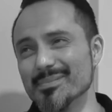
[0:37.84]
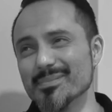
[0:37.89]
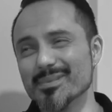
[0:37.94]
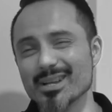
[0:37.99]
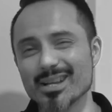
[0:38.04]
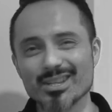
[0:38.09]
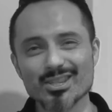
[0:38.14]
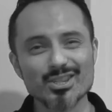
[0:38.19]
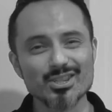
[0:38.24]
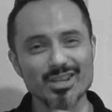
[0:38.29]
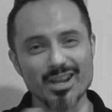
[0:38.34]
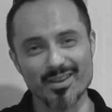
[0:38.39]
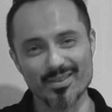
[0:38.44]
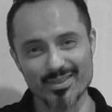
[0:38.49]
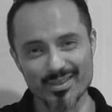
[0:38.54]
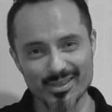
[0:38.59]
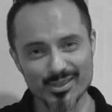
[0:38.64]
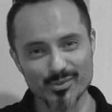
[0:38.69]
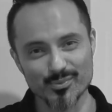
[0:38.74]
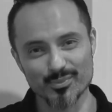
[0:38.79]
and share
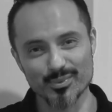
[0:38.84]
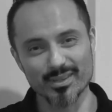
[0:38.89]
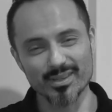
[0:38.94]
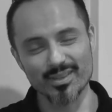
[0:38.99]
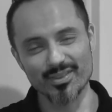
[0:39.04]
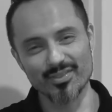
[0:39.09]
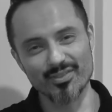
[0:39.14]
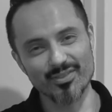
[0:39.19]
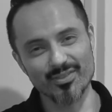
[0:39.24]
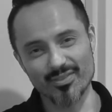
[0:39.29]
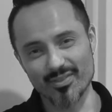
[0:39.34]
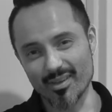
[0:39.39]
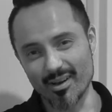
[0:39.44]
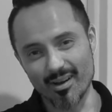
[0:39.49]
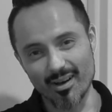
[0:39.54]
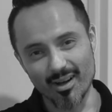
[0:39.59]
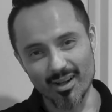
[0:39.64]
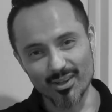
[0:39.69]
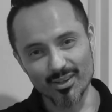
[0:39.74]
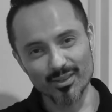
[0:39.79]
this with
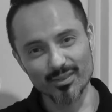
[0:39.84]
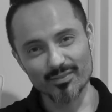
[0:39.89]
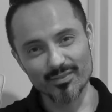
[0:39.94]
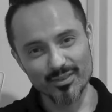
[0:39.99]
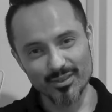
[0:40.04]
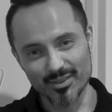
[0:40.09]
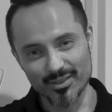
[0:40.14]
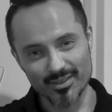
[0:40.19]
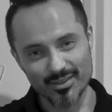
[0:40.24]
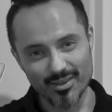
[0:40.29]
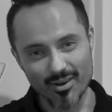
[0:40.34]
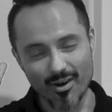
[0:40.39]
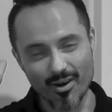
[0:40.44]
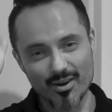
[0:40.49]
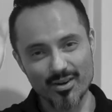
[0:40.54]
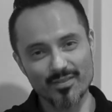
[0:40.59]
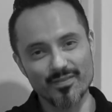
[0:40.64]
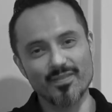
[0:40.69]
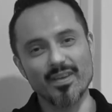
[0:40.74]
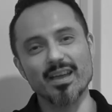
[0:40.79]
all of your
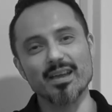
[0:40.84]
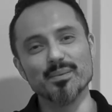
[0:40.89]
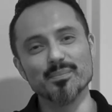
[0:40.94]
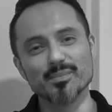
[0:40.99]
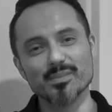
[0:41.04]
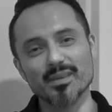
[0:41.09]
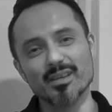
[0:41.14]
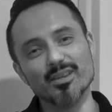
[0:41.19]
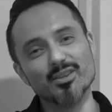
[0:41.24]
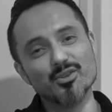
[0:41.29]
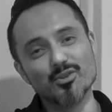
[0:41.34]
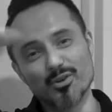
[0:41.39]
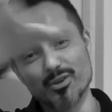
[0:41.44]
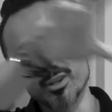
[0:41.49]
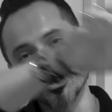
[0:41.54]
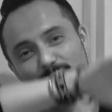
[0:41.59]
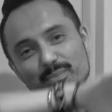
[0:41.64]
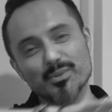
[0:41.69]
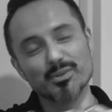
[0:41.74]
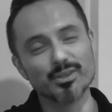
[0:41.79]
art fam in your
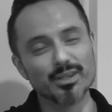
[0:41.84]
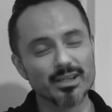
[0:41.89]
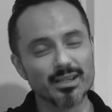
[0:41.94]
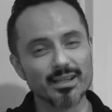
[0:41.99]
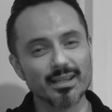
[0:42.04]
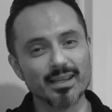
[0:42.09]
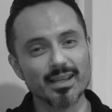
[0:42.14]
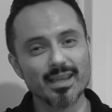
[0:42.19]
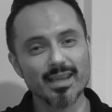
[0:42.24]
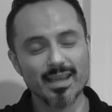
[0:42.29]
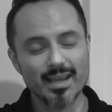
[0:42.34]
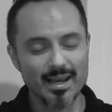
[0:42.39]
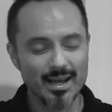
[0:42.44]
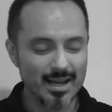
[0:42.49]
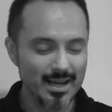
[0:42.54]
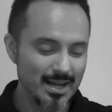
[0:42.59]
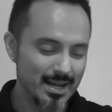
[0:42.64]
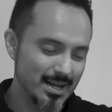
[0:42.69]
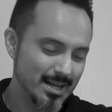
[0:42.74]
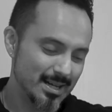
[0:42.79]
community.
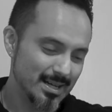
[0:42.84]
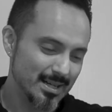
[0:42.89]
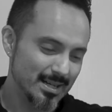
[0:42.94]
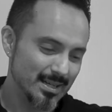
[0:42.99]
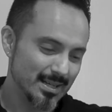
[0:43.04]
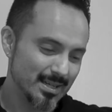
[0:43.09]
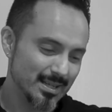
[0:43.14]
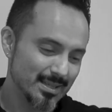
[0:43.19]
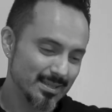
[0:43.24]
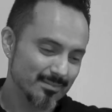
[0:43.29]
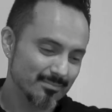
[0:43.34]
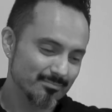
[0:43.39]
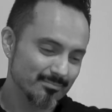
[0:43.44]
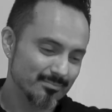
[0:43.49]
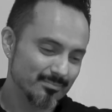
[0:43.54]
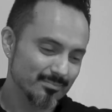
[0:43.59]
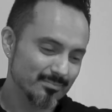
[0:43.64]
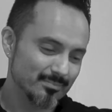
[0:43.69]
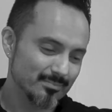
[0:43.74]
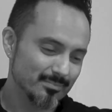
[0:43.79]

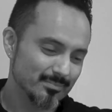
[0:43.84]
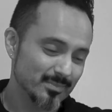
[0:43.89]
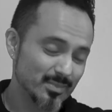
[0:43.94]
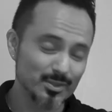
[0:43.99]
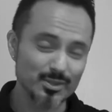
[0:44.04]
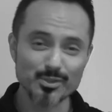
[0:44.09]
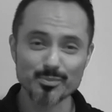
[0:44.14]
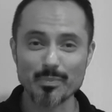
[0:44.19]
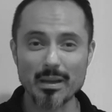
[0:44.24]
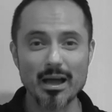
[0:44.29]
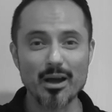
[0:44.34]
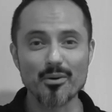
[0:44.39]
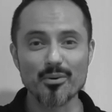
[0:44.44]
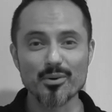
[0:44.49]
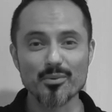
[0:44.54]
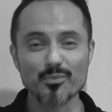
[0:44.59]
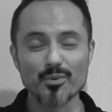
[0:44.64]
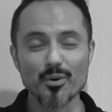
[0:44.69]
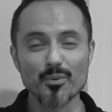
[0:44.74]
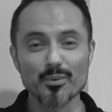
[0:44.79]
There's power
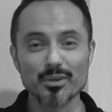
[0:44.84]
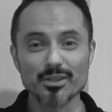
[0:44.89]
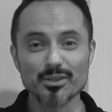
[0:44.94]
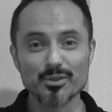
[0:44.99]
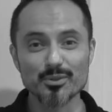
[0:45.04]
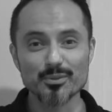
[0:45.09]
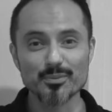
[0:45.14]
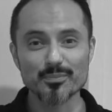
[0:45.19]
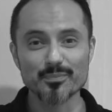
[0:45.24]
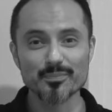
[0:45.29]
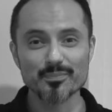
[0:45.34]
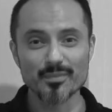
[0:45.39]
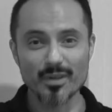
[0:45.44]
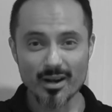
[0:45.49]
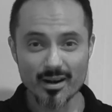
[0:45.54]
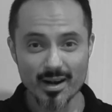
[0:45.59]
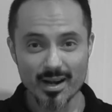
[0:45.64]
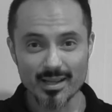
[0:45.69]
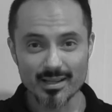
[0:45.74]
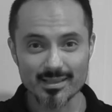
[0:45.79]
in what we do. All
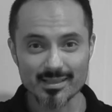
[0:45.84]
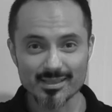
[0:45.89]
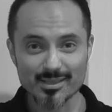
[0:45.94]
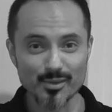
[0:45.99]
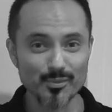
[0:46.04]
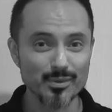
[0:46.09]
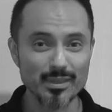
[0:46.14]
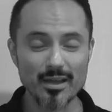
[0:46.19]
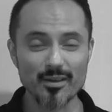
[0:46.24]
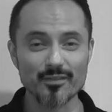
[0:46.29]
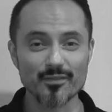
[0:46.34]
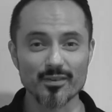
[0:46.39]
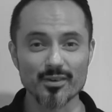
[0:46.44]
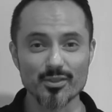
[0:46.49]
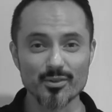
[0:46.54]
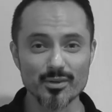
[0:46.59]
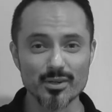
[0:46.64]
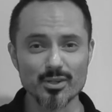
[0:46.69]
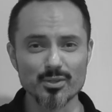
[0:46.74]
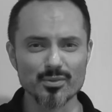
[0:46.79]
right, so without
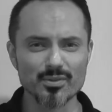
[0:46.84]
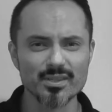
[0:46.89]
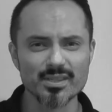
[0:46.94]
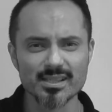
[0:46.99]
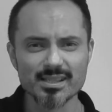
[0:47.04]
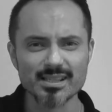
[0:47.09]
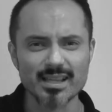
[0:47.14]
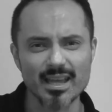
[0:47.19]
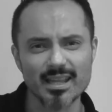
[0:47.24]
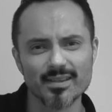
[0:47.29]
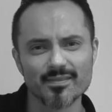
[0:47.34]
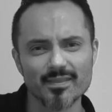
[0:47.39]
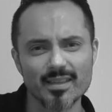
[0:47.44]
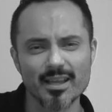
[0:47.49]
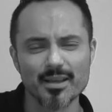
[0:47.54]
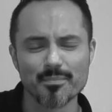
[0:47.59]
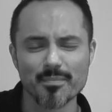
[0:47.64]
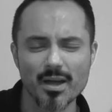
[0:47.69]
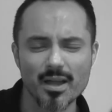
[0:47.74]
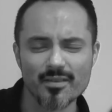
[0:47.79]
further ado, this is kind of
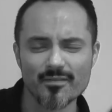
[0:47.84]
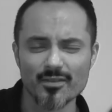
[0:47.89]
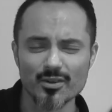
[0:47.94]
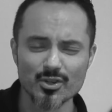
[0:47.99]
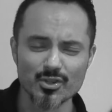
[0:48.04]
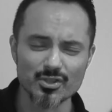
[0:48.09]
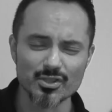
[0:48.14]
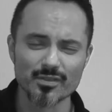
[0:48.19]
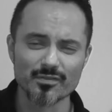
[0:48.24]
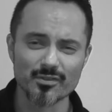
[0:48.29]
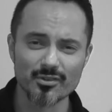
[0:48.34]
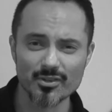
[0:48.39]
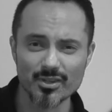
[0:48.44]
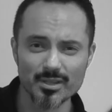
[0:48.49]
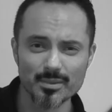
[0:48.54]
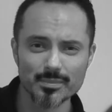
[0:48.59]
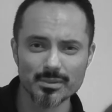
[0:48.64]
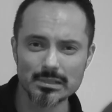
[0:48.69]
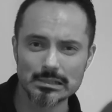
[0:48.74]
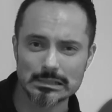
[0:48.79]
like my version of
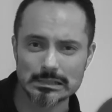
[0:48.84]
Cribs.